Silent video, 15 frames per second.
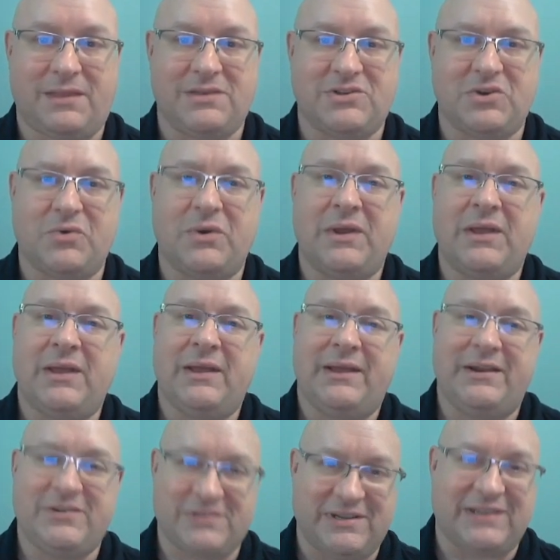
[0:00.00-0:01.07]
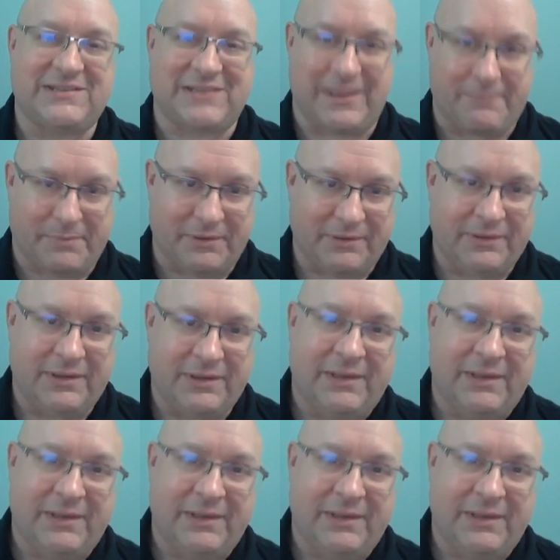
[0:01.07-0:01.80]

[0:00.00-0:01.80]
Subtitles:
So here's an example.